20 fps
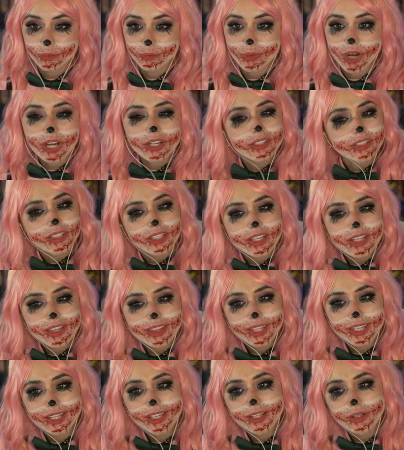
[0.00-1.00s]

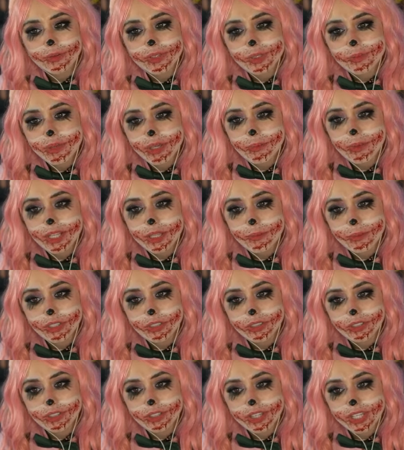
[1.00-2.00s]
Monolith was made by the
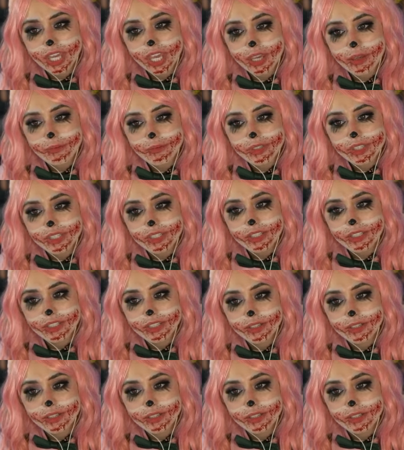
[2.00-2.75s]
Middle Earth games,